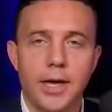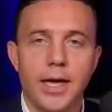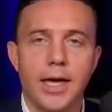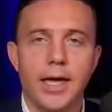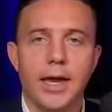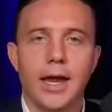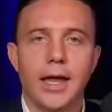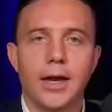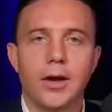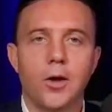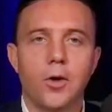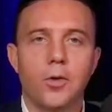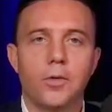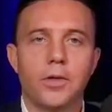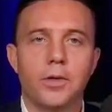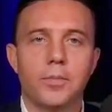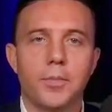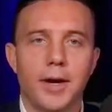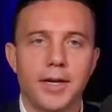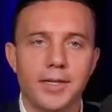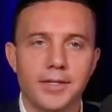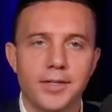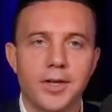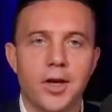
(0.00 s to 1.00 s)
And I know that
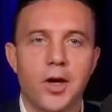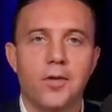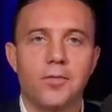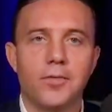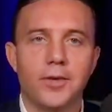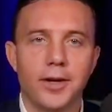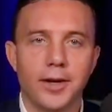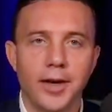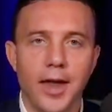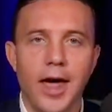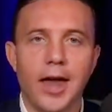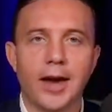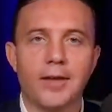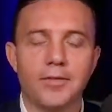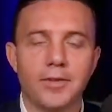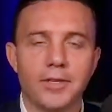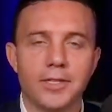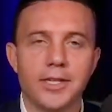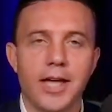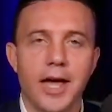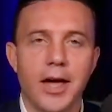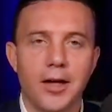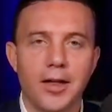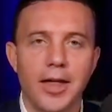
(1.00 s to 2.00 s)
myself and a lot of
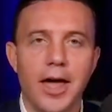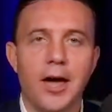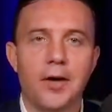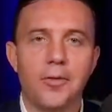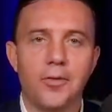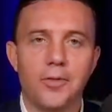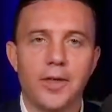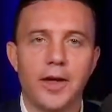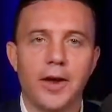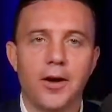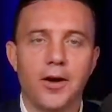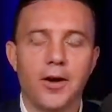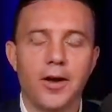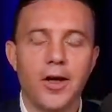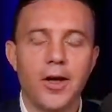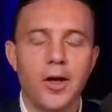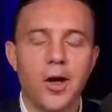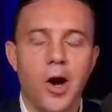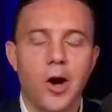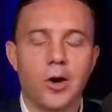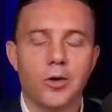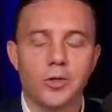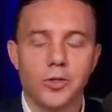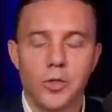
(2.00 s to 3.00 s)
us out out there
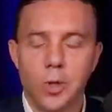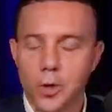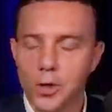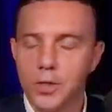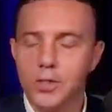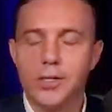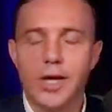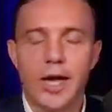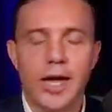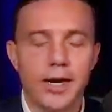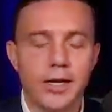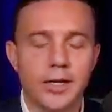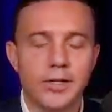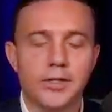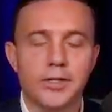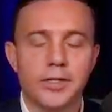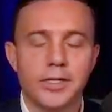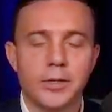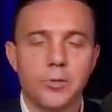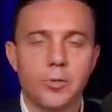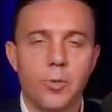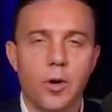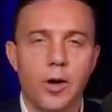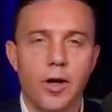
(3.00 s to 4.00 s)
are so excited to
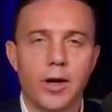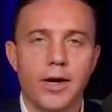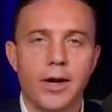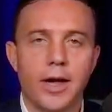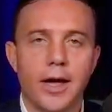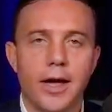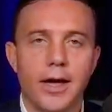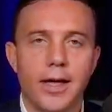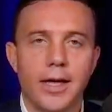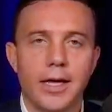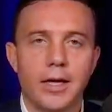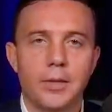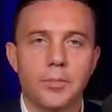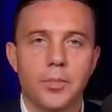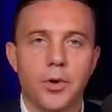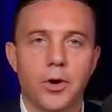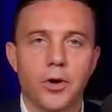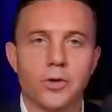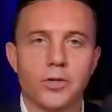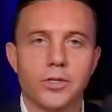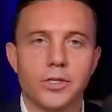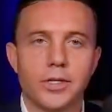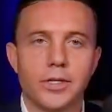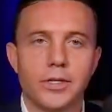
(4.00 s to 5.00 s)
see one uh, in
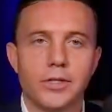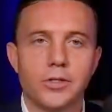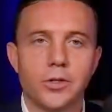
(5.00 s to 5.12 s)
person.